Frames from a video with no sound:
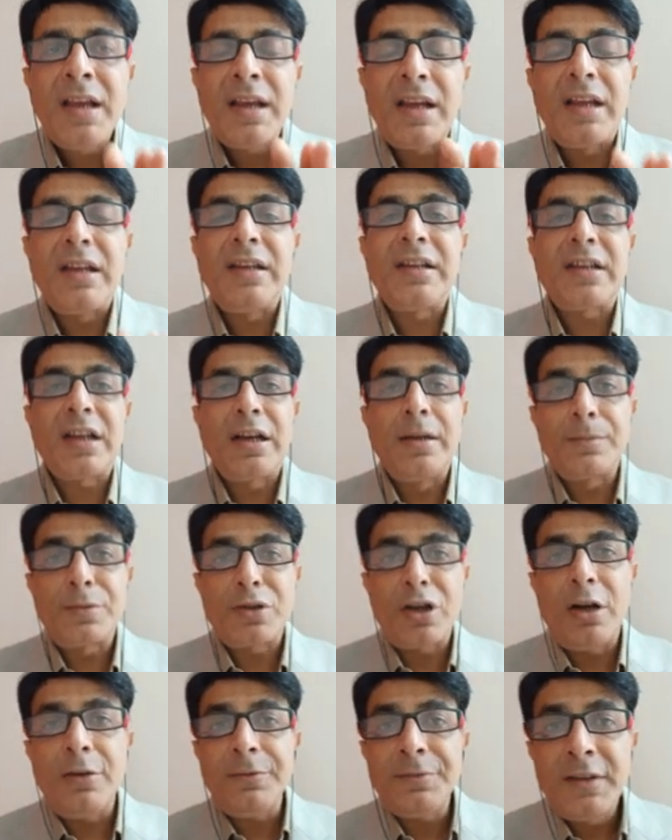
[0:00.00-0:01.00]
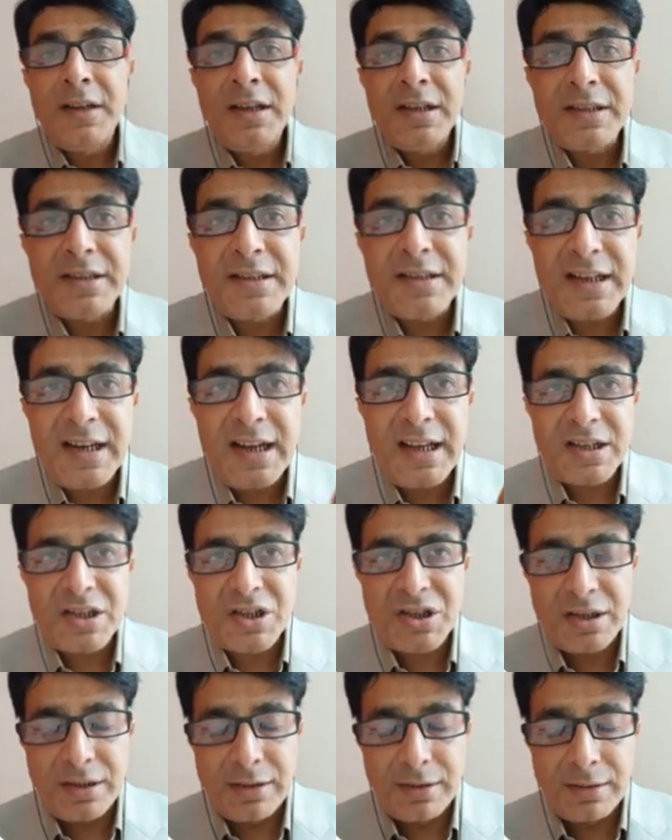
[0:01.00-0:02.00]
in terms of
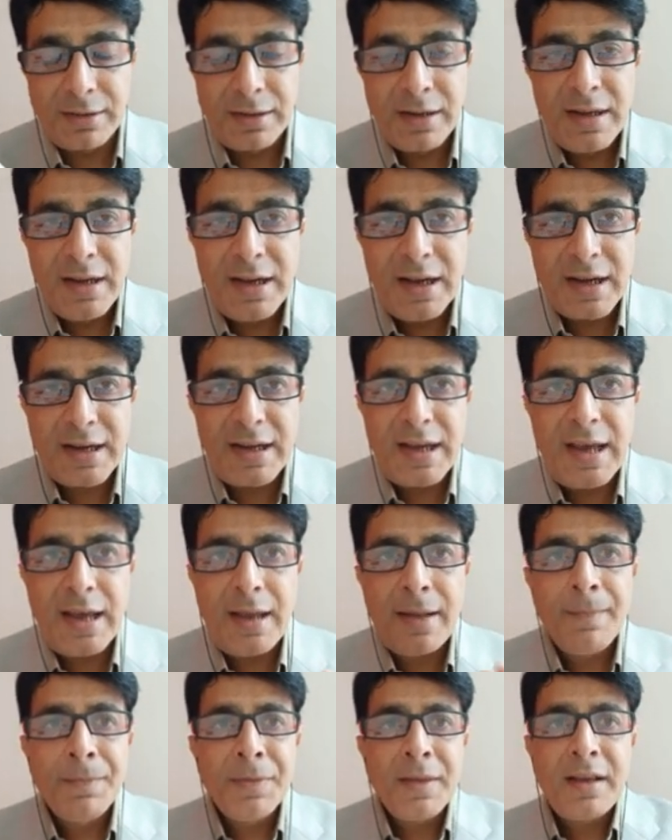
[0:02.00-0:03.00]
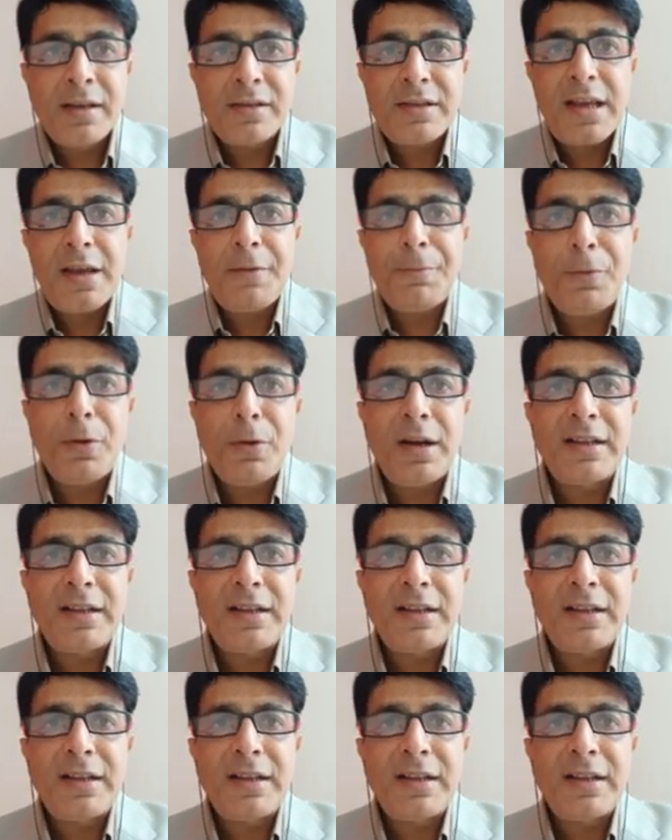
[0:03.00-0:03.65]
direction. Okay, say for